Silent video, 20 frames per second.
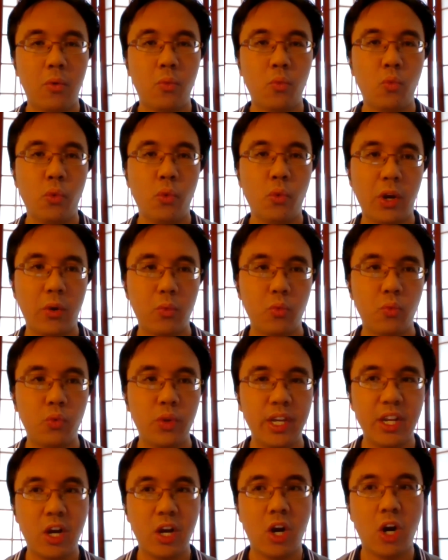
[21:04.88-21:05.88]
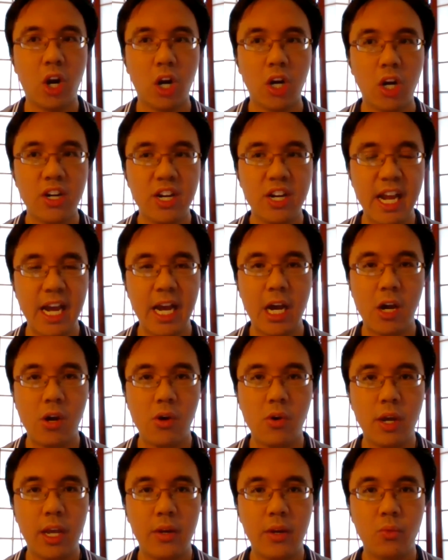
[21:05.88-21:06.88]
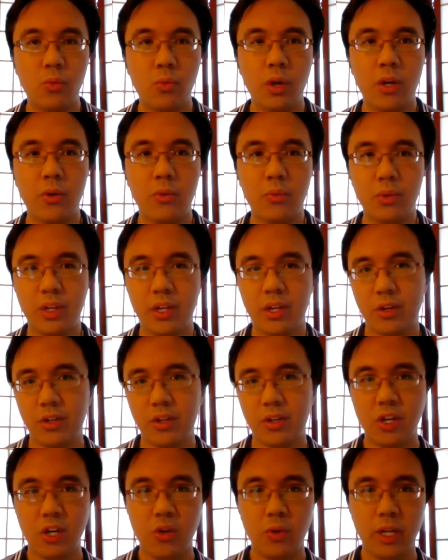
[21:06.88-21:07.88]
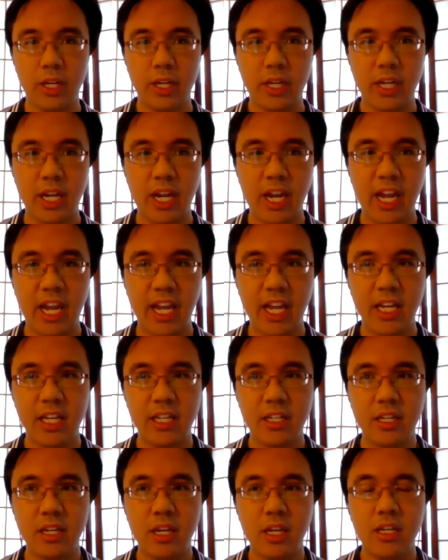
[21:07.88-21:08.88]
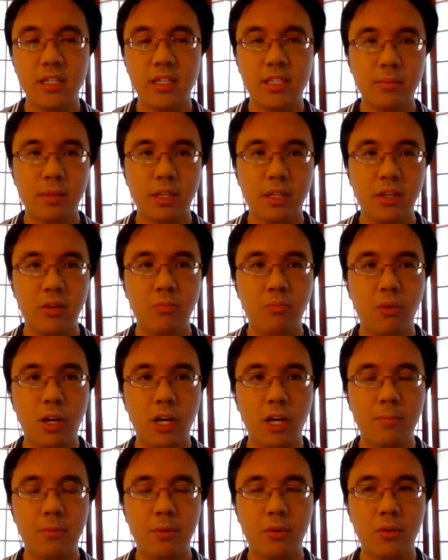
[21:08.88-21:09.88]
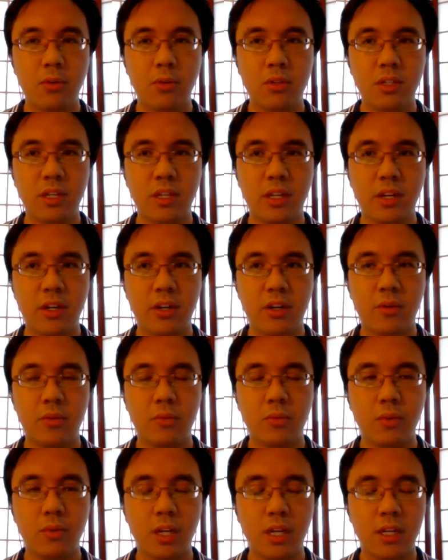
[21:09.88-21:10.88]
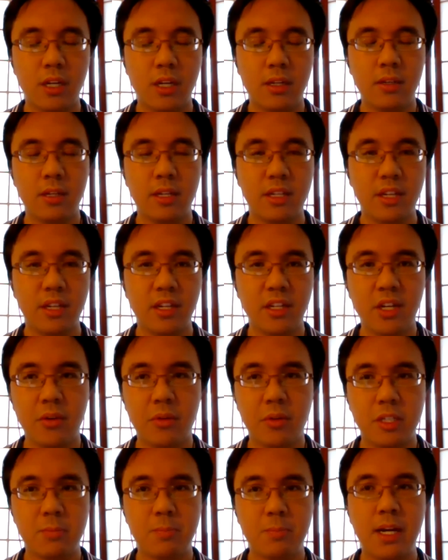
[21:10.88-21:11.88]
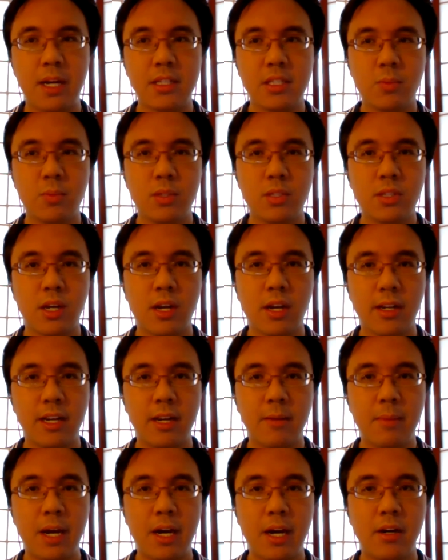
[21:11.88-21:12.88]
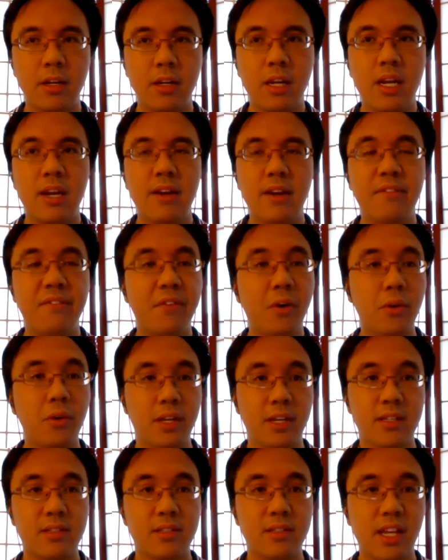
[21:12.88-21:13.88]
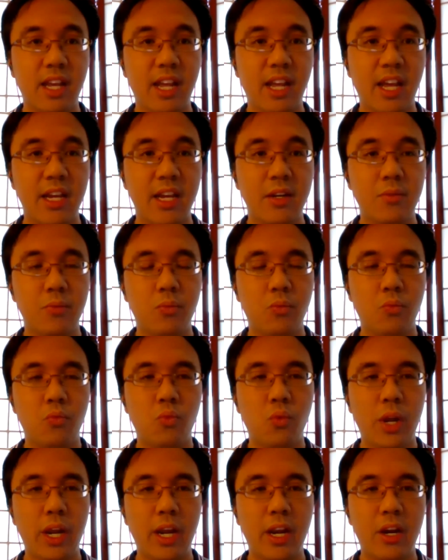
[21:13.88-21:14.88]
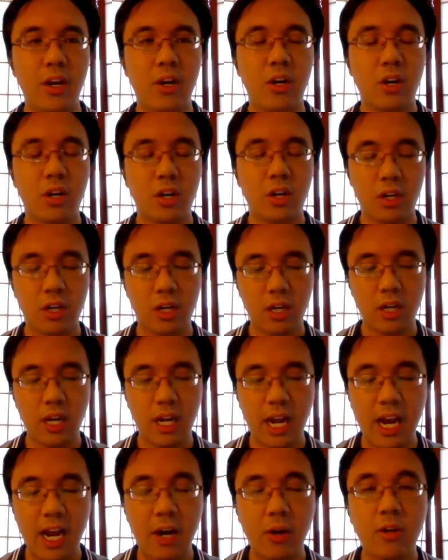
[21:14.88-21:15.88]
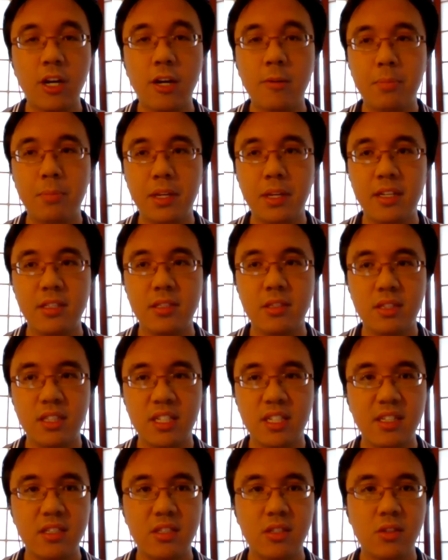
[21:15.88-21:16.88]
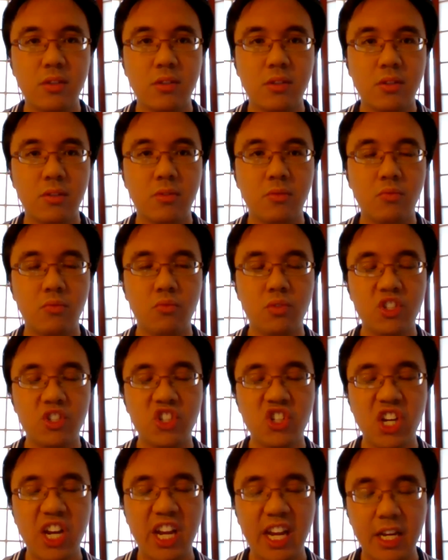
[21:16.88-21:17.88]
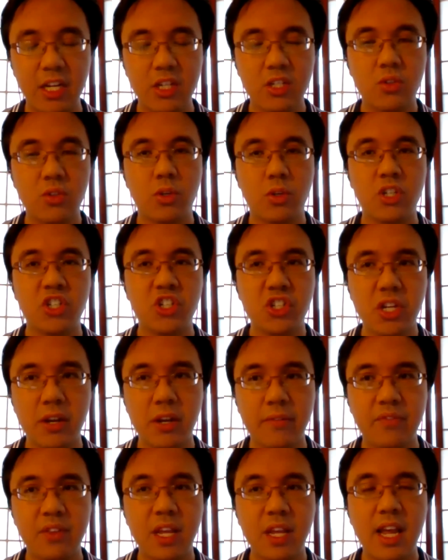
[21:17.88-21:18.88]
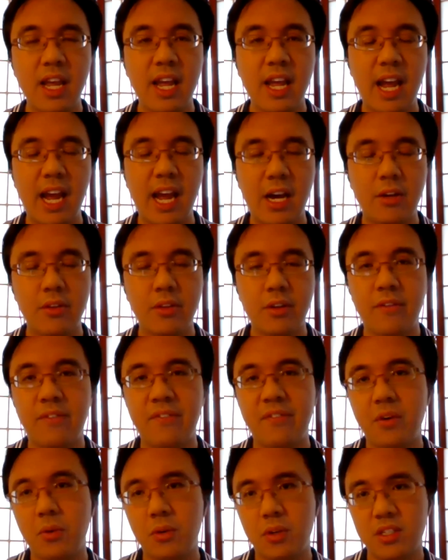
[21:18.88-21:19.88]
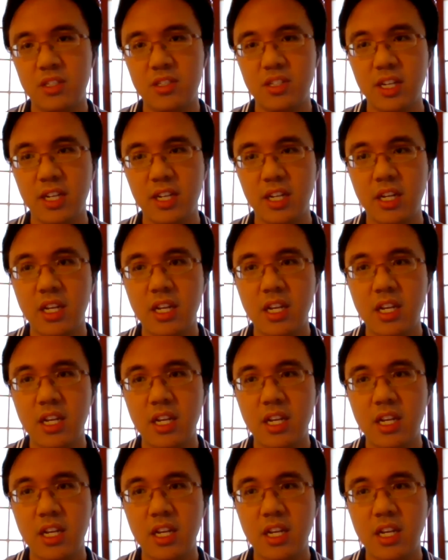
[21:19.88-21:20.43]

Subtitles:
where we are now and where we are going. And something you brought up earlier in your response was talking about focus and how companies need to change or shift how they're focusing.